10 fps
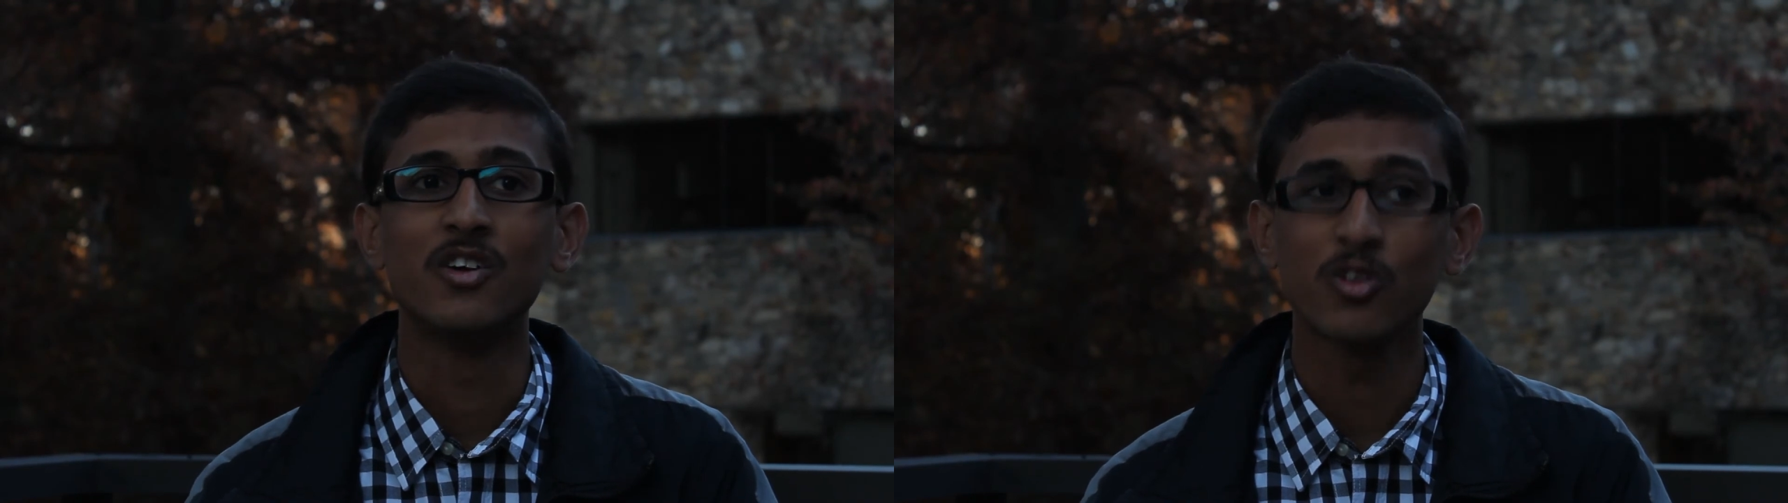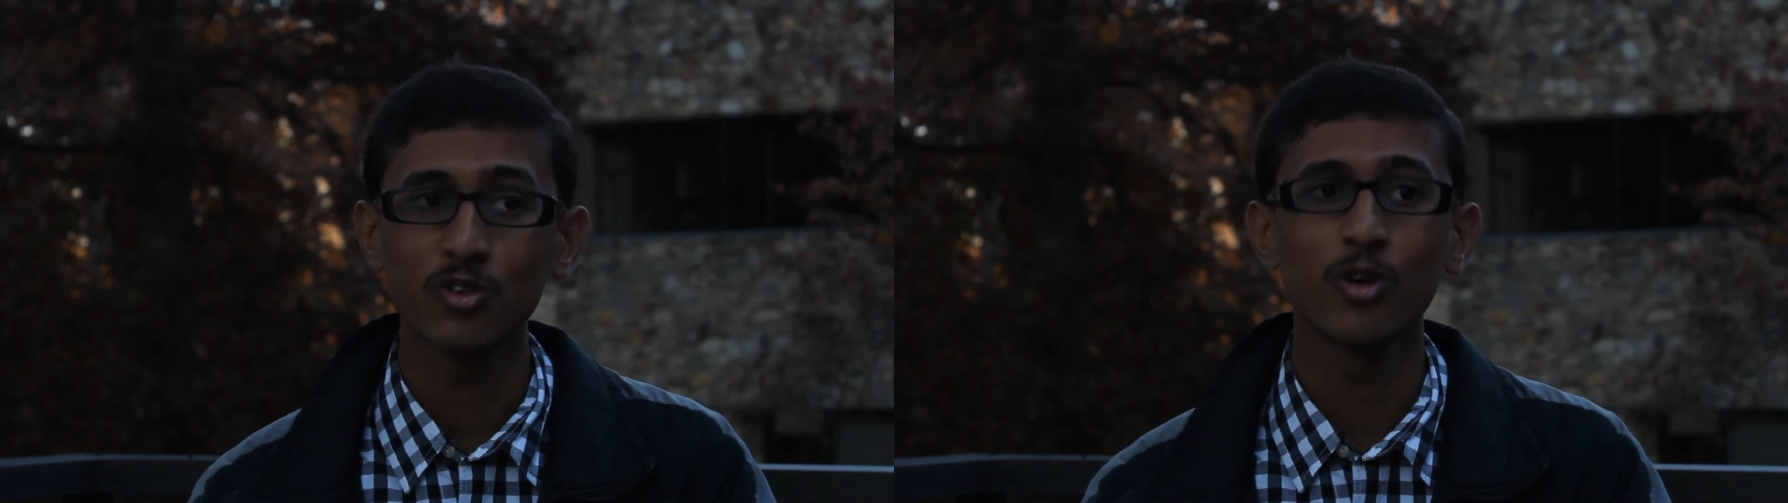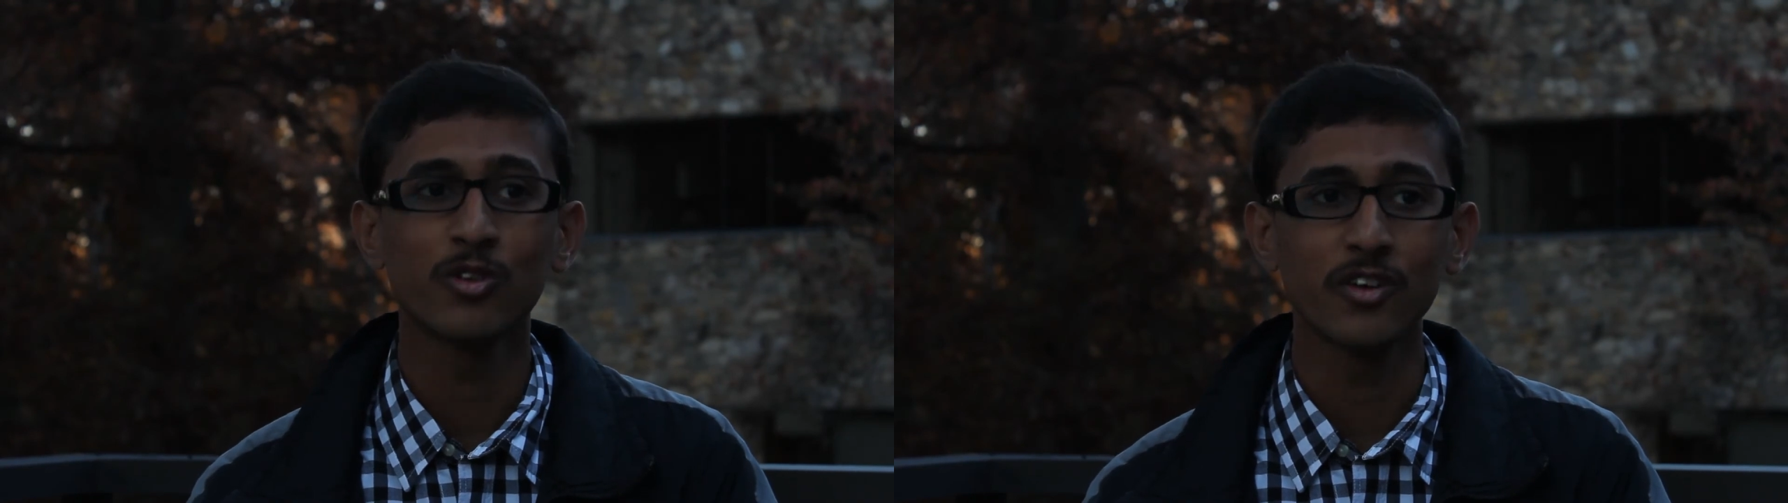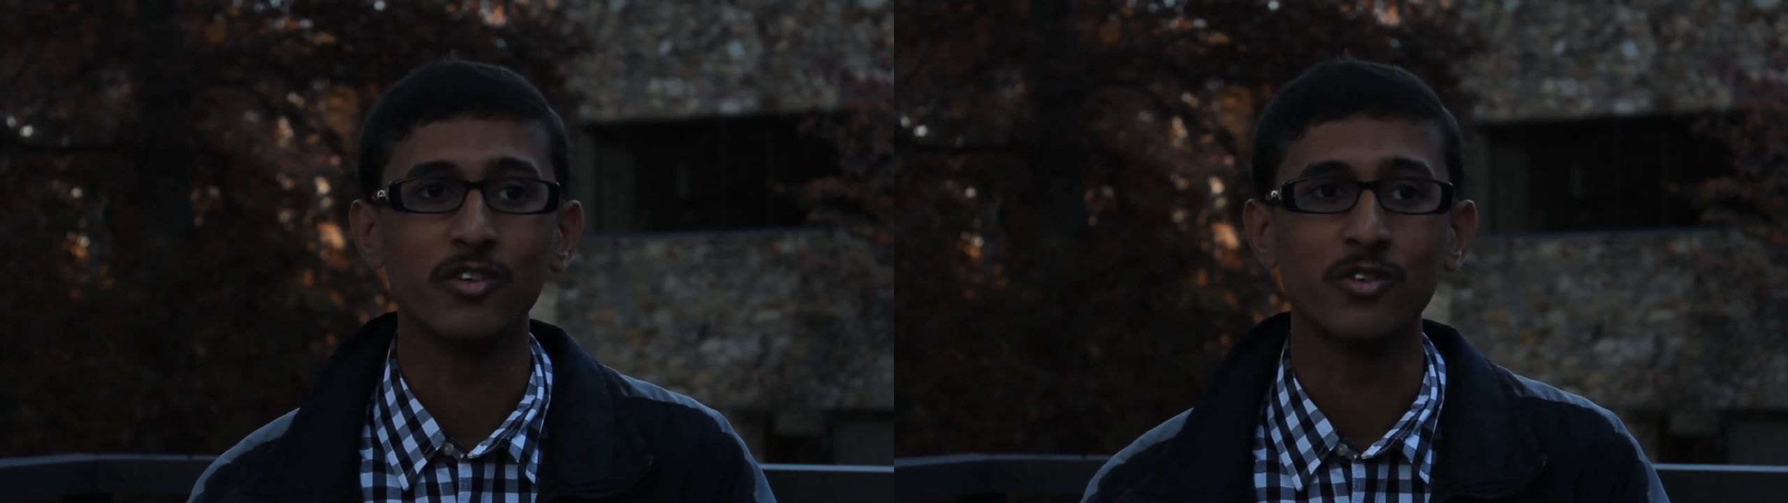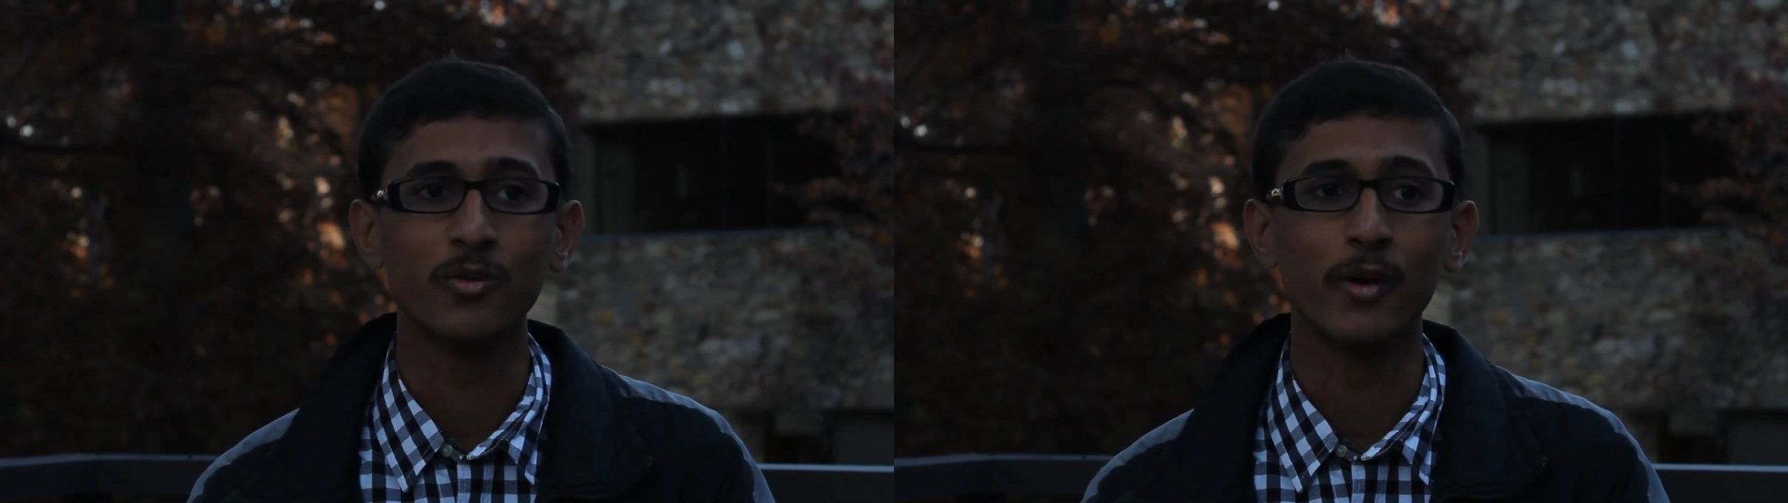
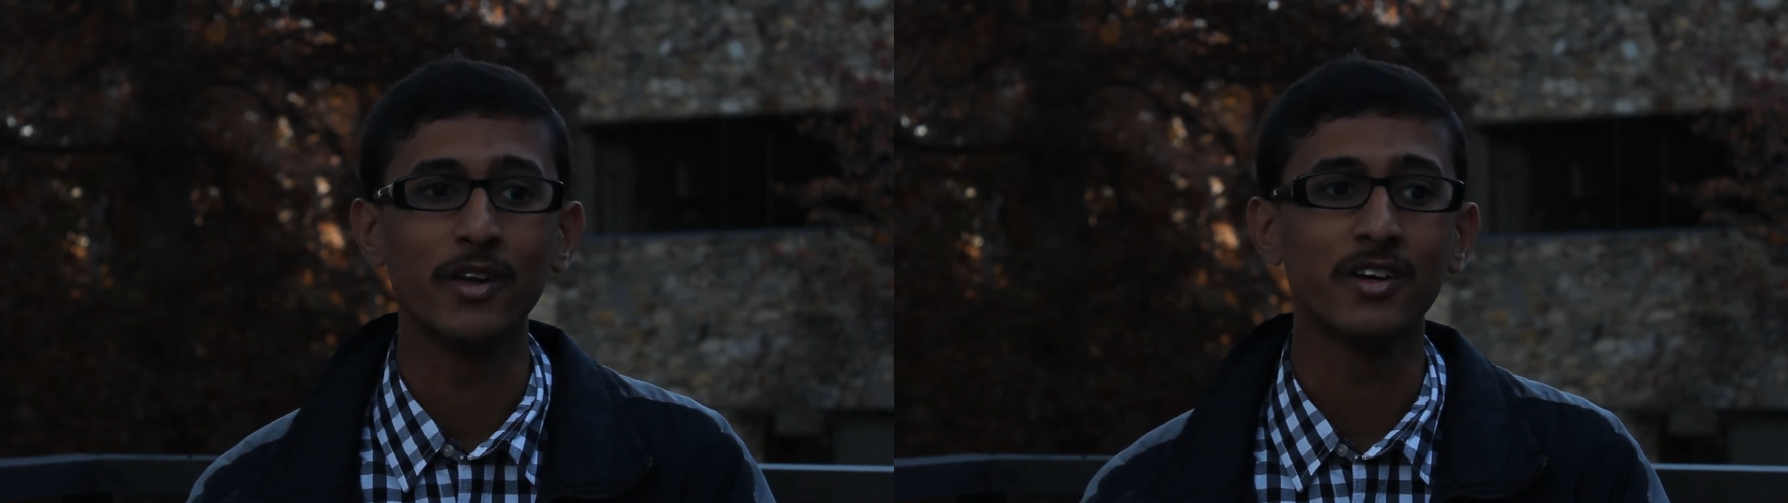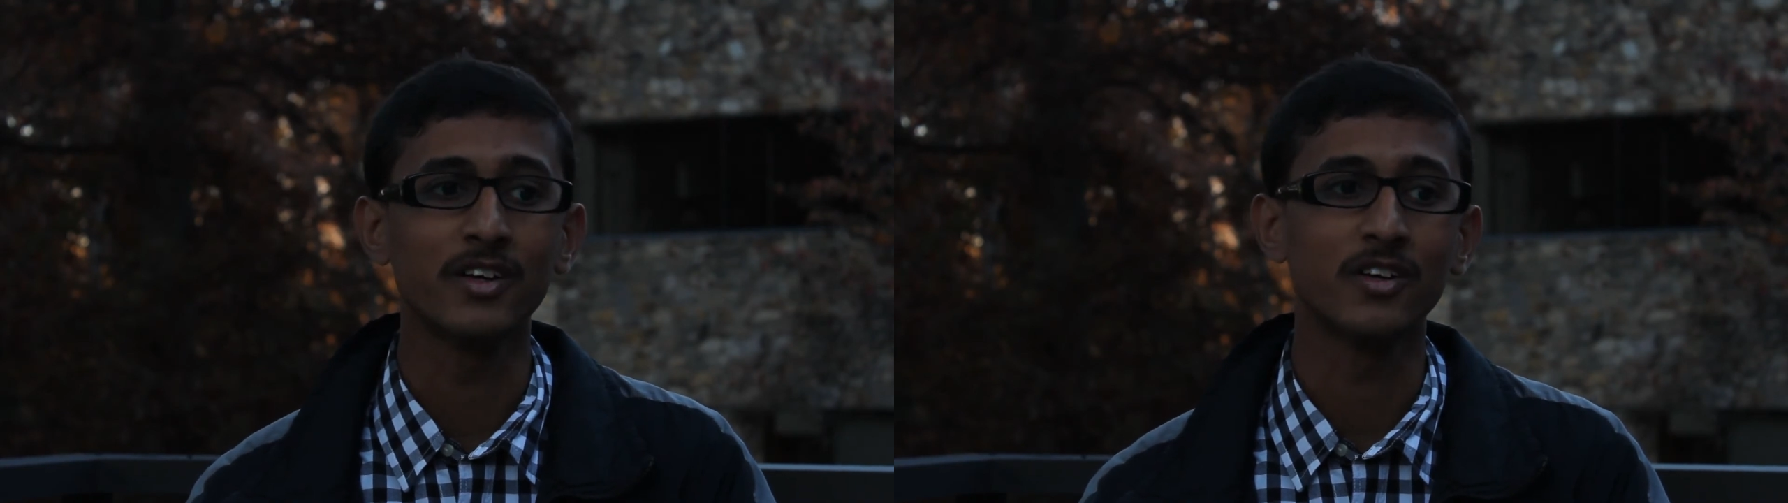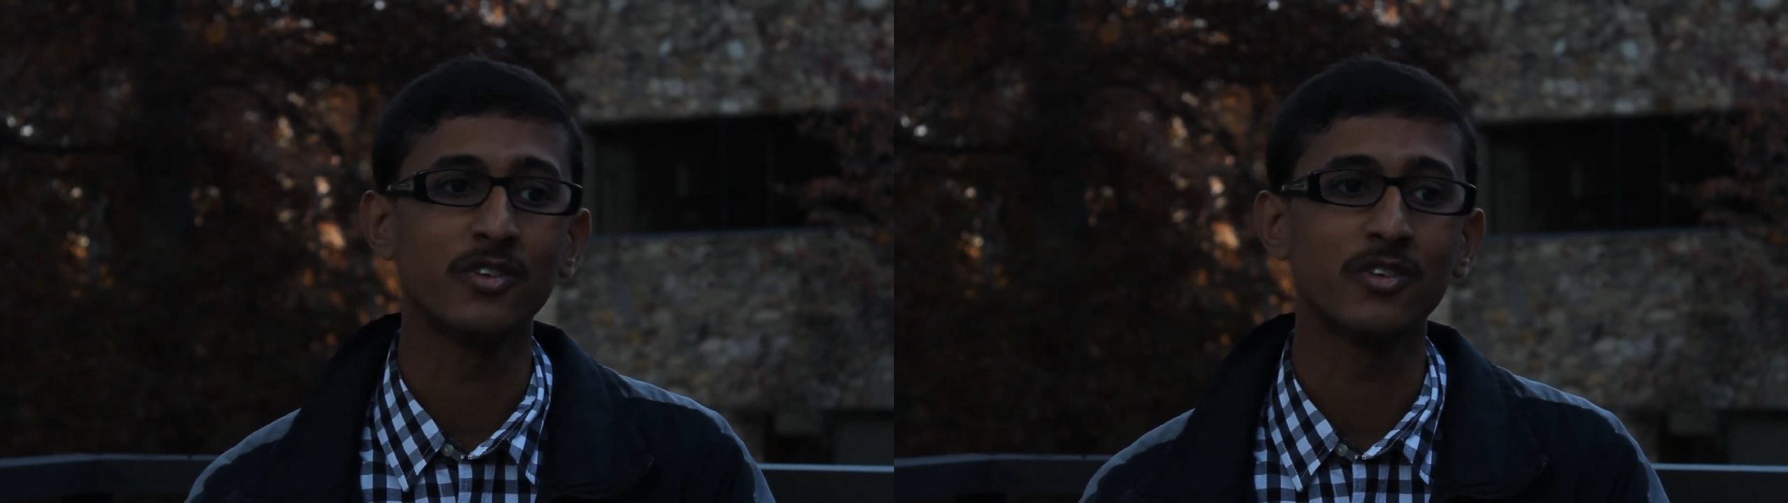resources, whether it